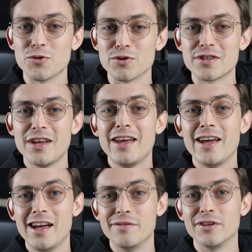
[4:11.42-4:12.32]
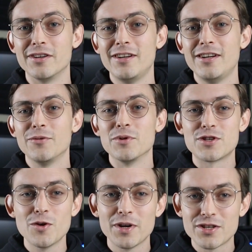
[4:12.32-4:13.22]
course ever. With
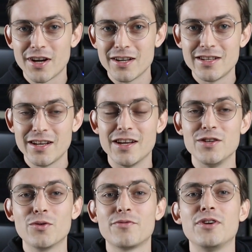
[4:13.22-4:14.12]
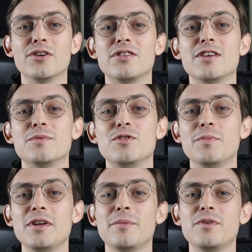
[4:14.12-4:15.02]
so much content at your fingertips, you'll
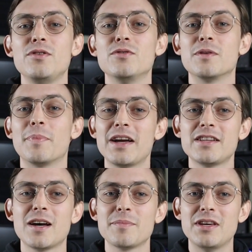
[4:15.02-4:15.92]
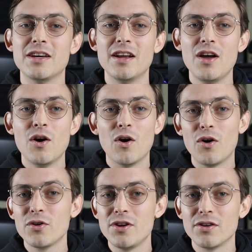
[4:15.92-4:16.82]
be able to use the pi-top kit
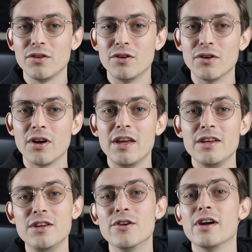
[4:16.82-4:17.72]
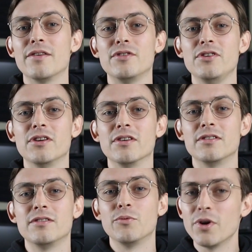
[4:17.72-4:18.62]
all year long, year after year.
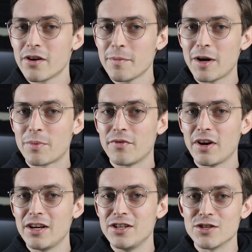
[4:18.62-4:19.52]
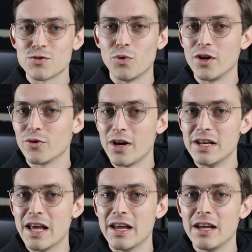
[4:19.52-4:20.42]
We aren't about providing just one great
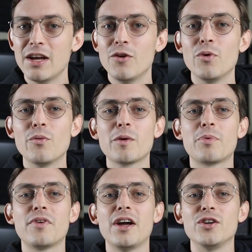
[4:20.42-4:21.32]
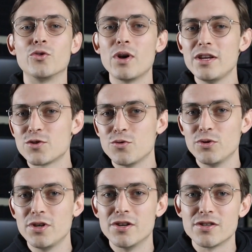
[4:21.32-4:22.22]
day. We want to provide great school
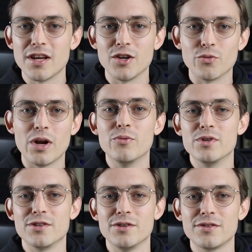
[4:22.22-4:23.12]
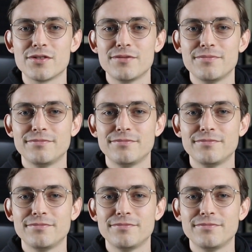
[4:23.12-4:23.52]
years and great results.